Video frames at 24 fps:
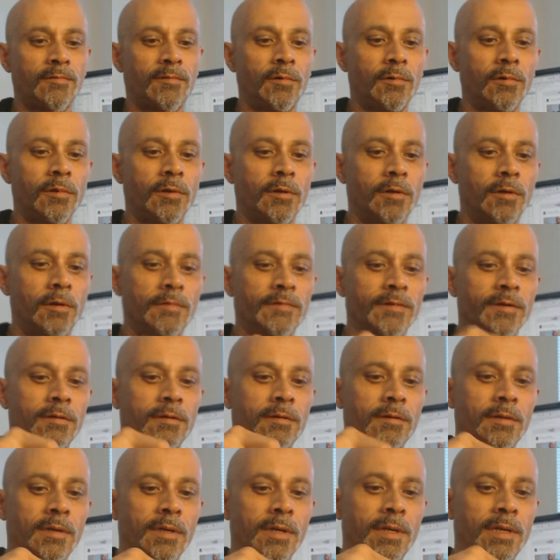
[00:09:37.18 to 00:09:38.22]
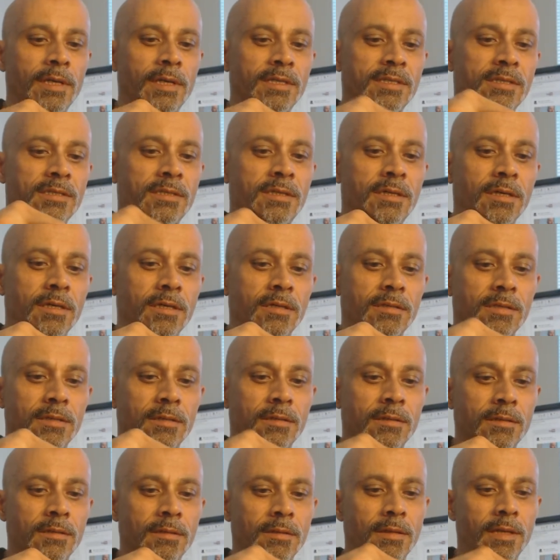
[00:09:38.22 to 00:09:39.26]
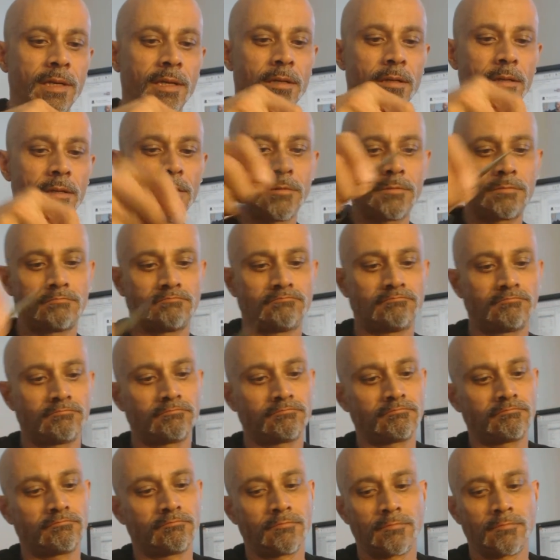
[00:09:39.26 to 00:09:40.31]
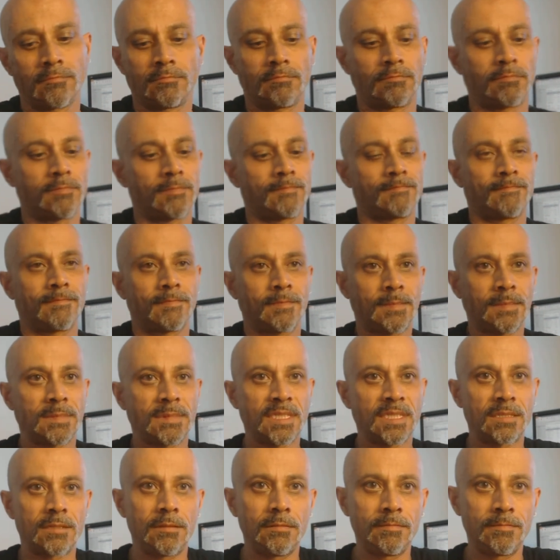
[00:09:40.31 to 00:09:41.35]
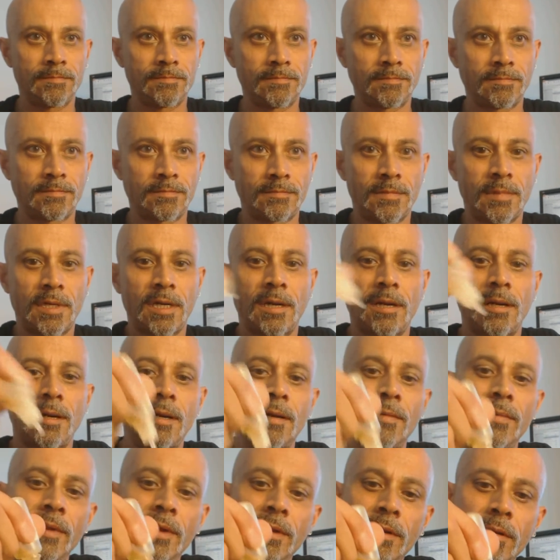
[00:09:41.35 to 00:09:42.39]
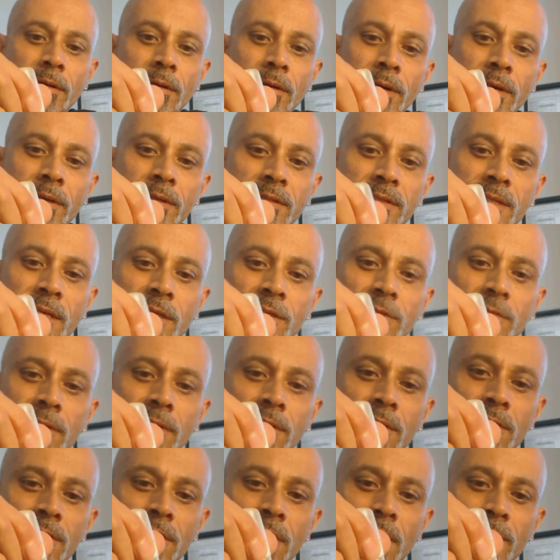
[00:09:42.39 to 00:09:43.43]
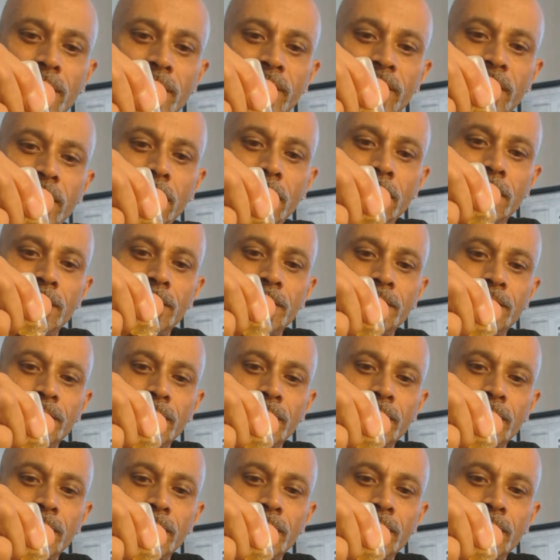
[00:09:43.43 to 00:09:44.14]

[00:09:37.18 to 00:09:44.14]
fold it over, and it sticks like glue. And then you go ahead and saturate the top of it.